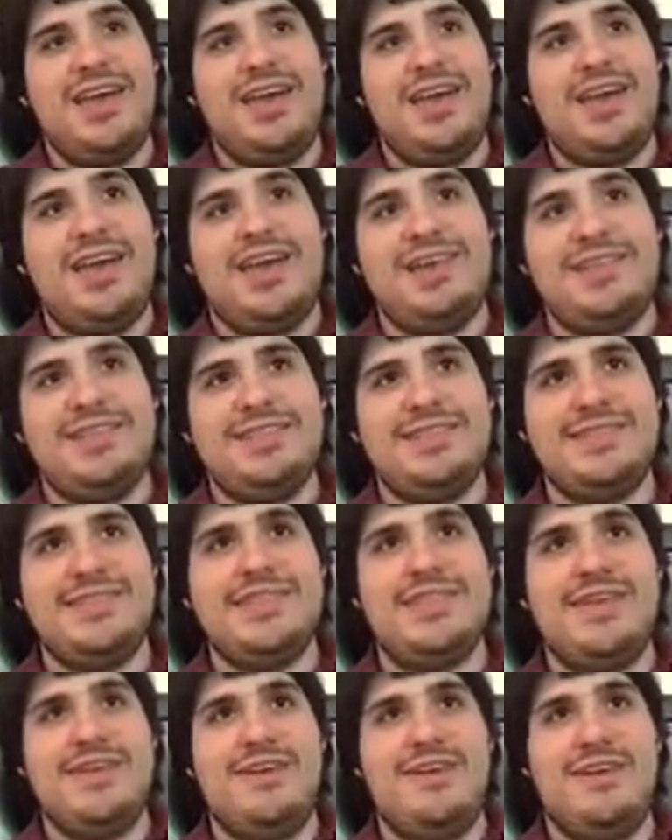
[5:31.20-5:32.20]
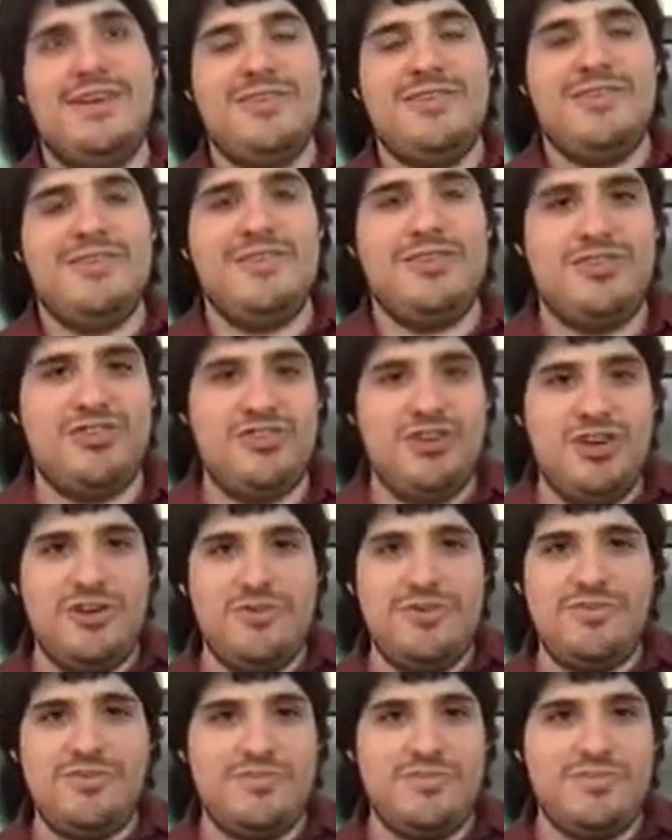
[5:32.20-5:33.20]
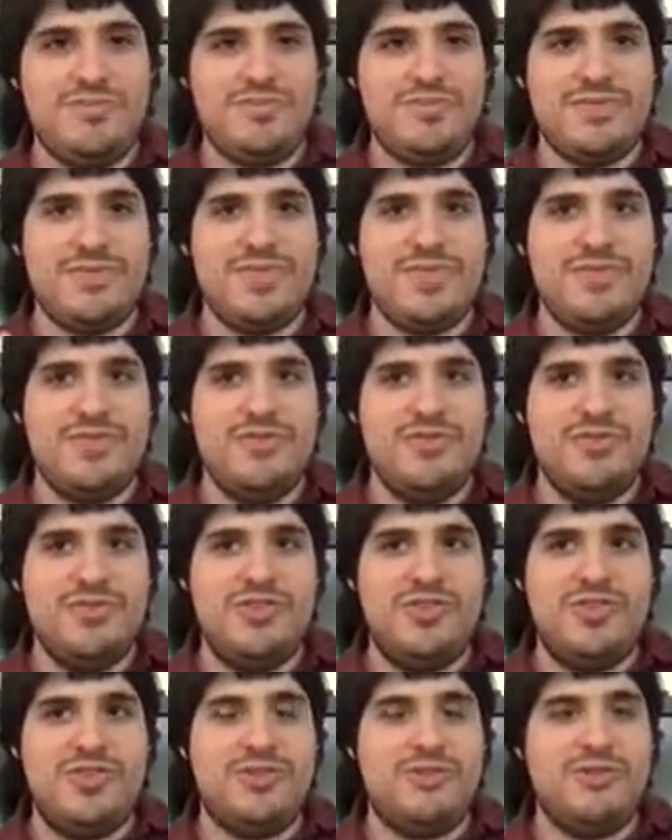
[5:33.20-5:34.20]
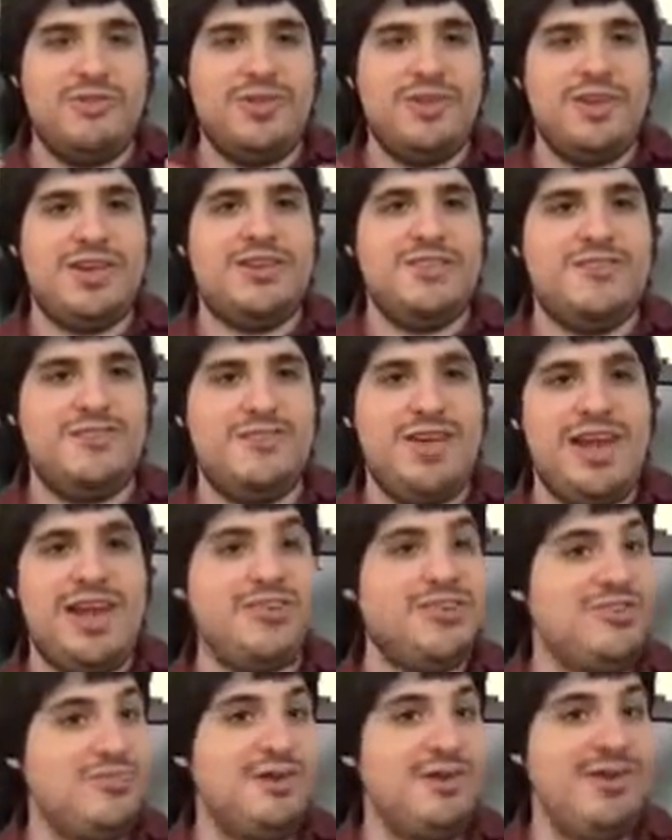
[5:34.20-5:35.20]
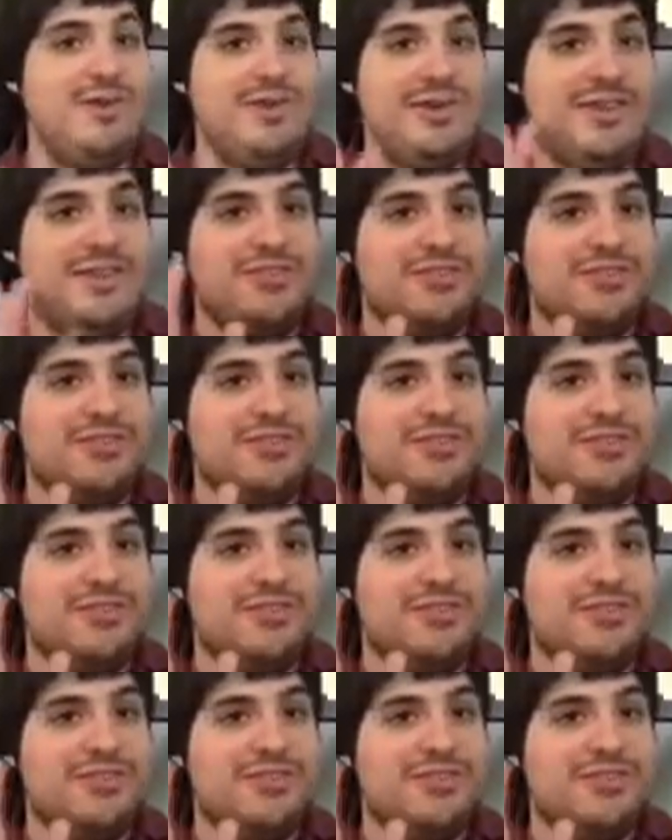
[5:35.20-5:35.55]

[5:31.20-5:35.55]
And also the show uses some really good direction, by the way.